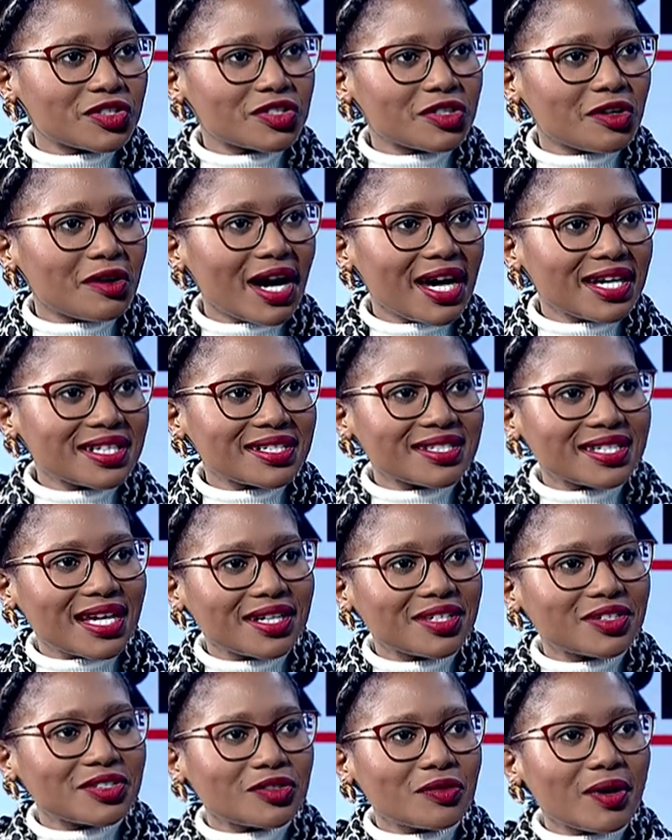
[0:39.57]
So I
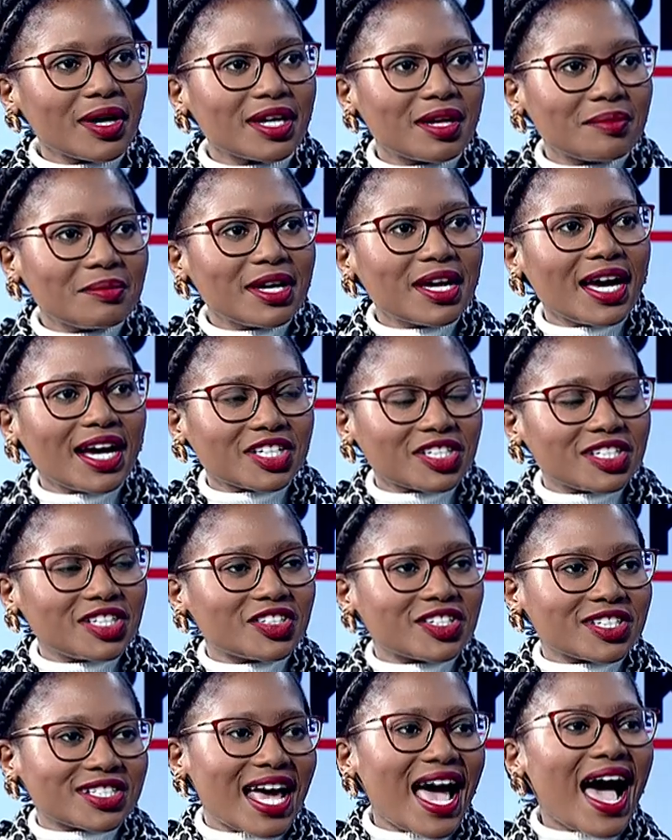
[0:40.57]
decided, you know what, let me actually
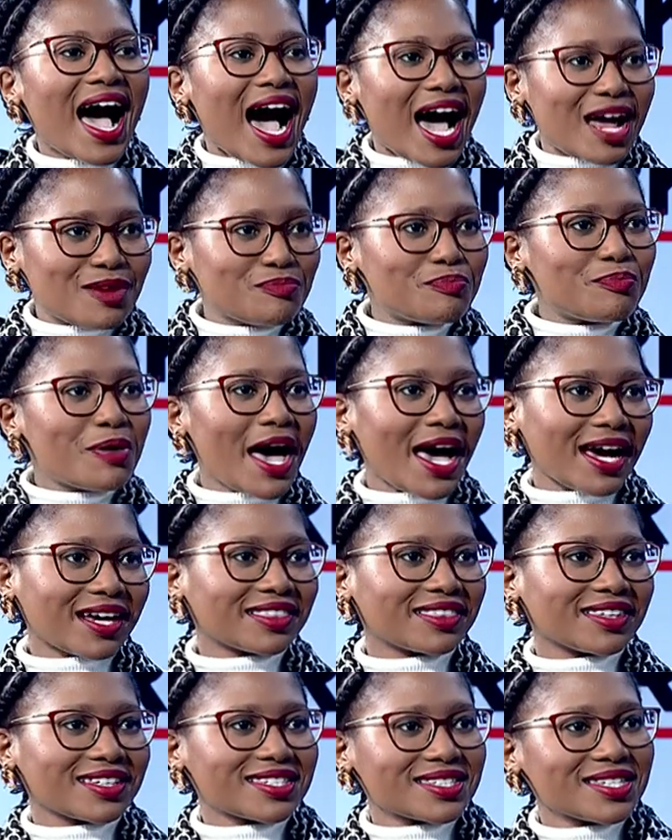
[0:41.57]
just unpack
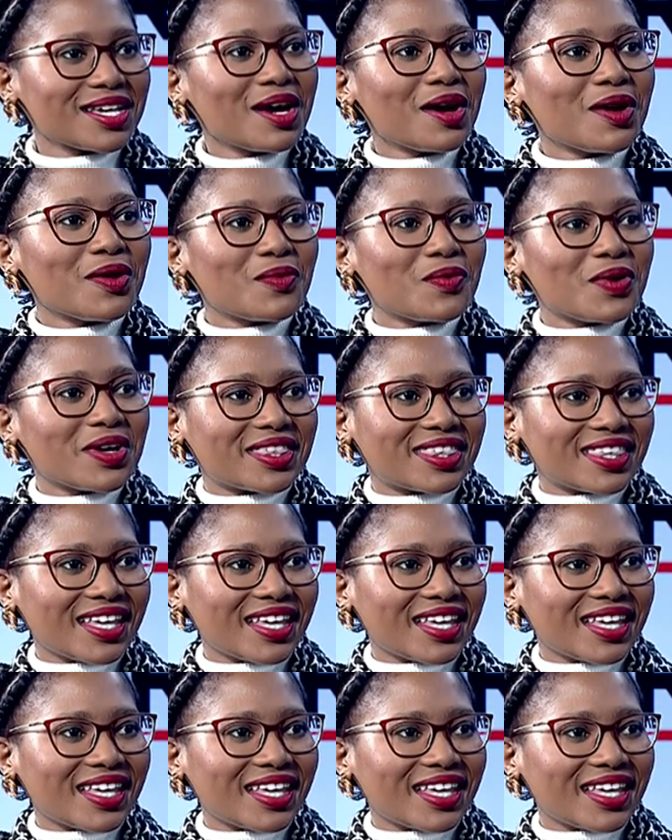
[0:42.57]
this with,